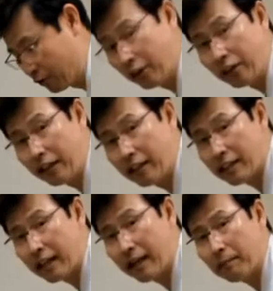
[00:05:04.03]
your
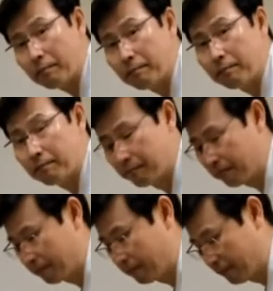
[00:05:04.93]
instep
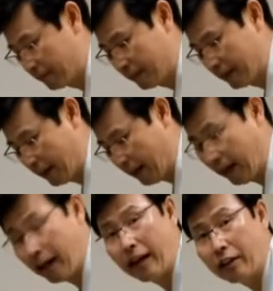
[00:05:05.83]

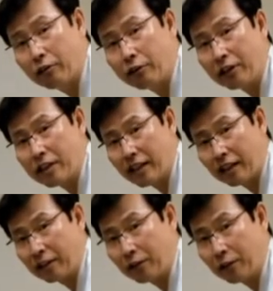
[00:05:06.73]
and to your
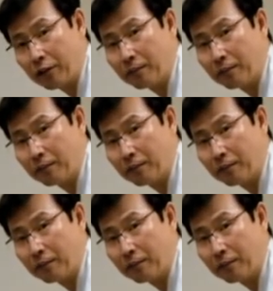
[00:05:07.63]
second toe.